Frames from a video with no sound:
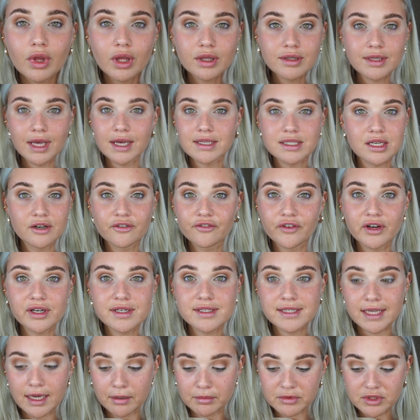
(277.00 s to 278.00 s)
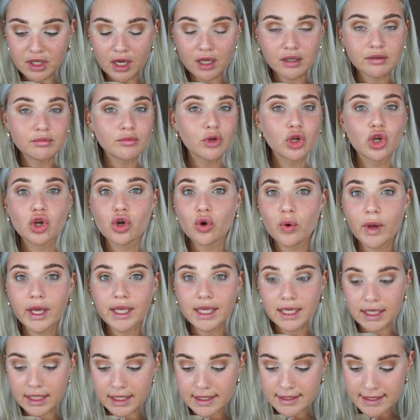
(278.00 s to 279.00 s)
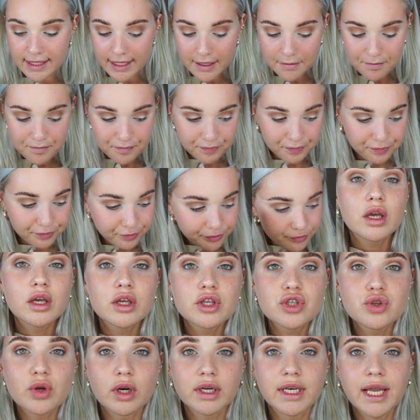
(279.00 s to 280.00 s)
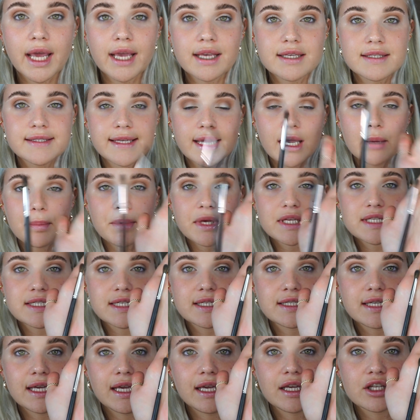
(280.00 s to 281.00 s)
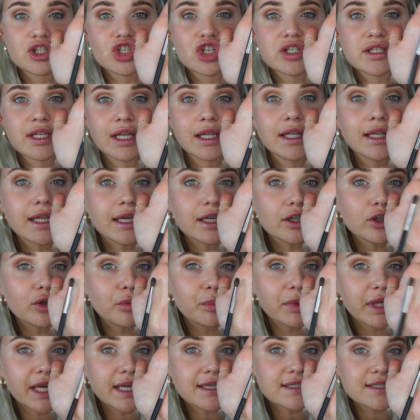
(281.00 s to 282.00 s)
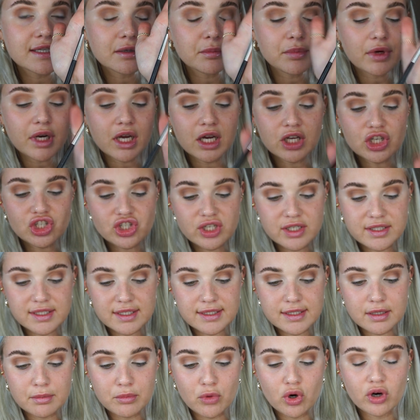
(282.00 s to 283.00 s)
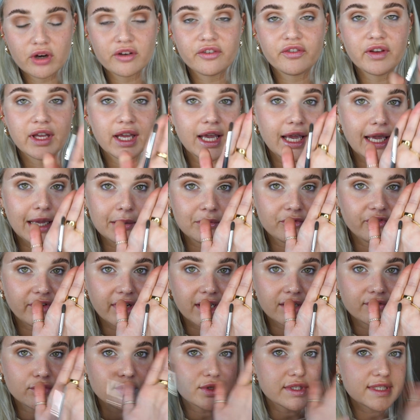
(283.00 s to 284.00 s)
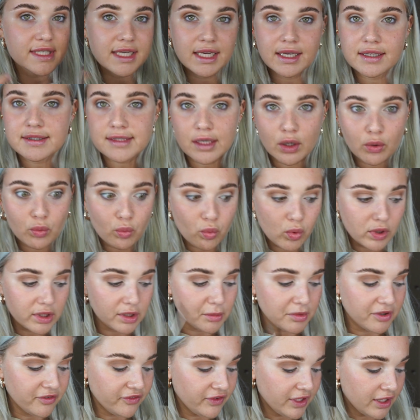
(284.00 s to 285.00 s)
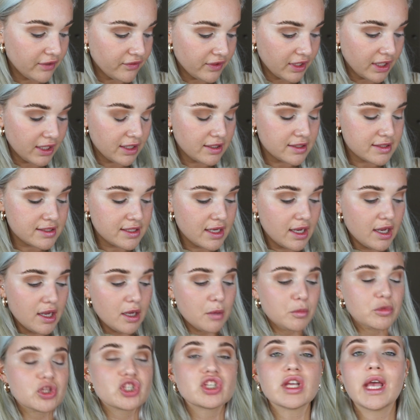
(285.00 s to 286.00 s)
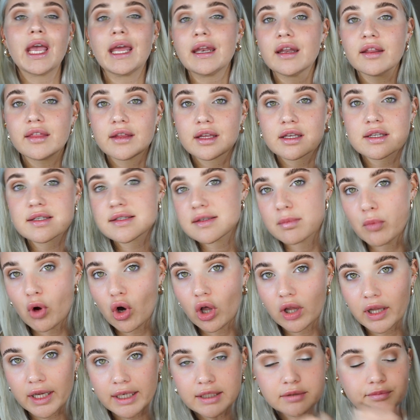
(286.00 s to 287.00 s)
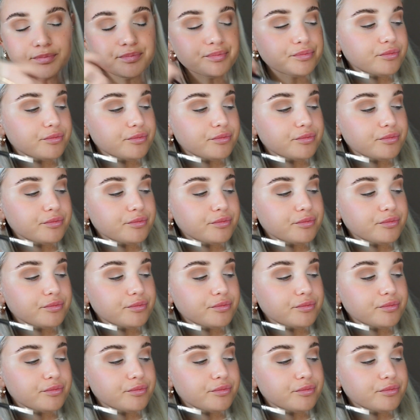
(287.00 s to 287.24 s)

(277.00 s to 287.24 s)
That's our first step done, quick and easy. So our next step is to take just a little blending brush. This is the Morphe M506, one of my favourites. Just anything smaller.